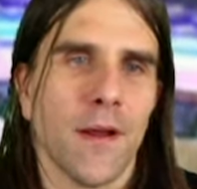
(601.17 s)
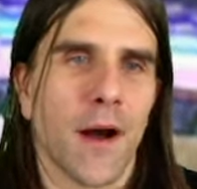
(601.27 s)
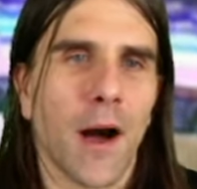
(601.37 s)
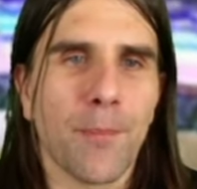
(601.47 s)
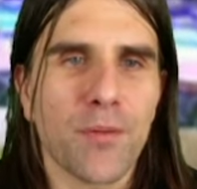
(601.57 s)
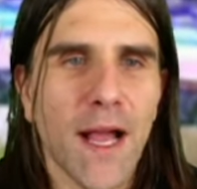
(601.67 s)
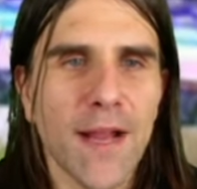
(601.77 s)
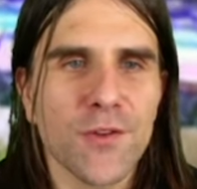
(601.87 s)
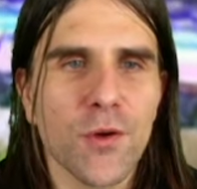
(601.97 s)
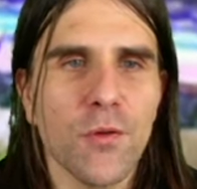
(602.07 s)
apply
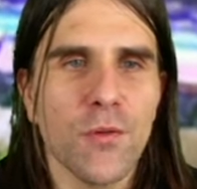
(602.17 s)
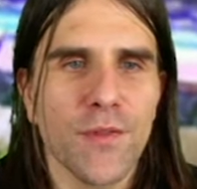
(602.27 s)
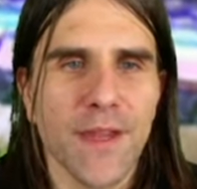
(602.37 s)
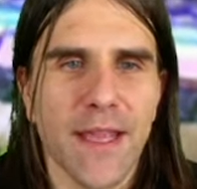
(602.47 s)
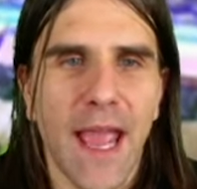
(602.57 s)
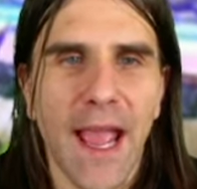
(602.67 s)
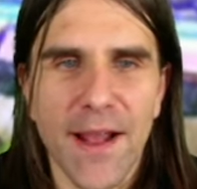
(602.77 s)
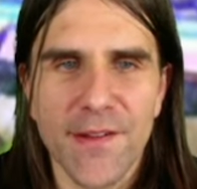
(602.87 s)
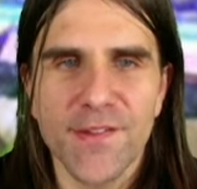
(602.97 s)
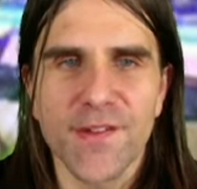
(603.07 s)
to the
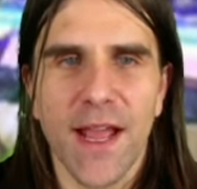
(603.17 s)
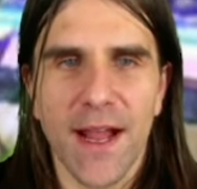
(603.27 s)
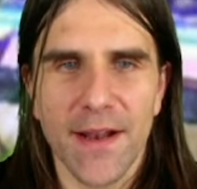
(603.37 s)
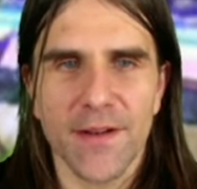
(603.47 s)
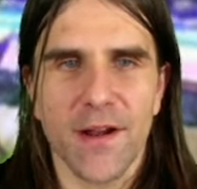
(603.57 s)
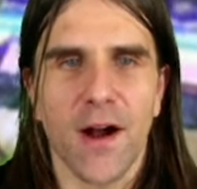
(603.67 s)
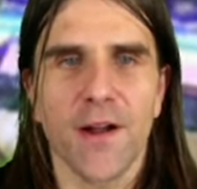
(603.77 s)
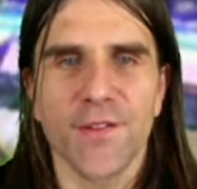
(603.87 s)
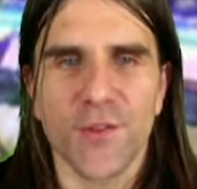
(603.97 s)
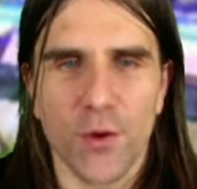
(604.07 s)
as yet
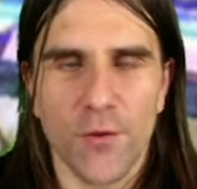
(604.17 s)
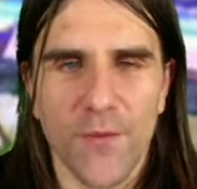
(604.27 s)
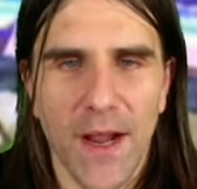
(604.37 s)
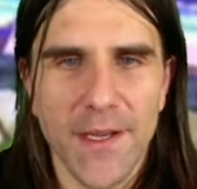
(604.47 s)
uncertified